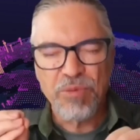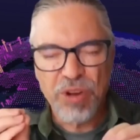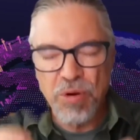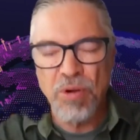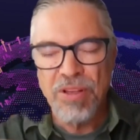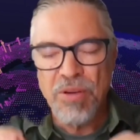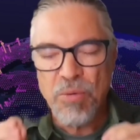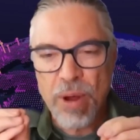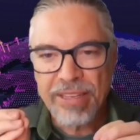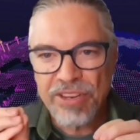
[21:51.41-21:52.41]
Cool.
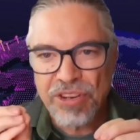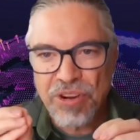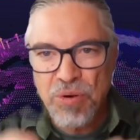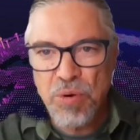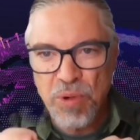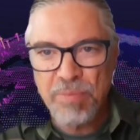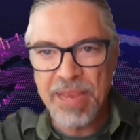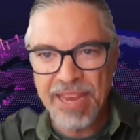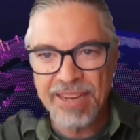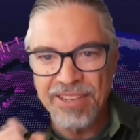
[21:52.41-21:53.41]
What does cool
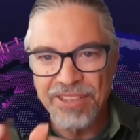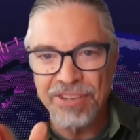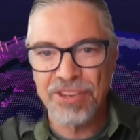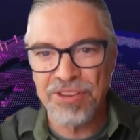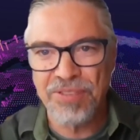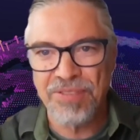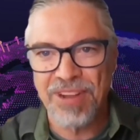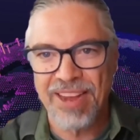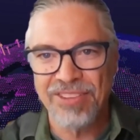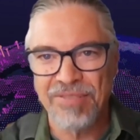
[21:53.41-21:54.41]
mean to you,
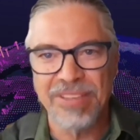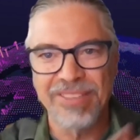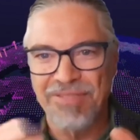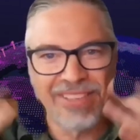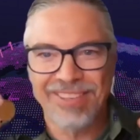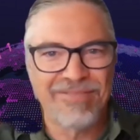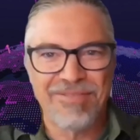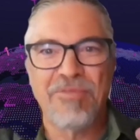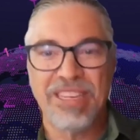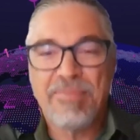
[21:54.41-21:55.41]
Ashley? What
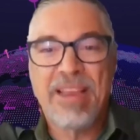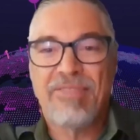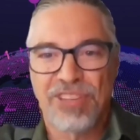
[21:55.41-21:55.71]
does it mean for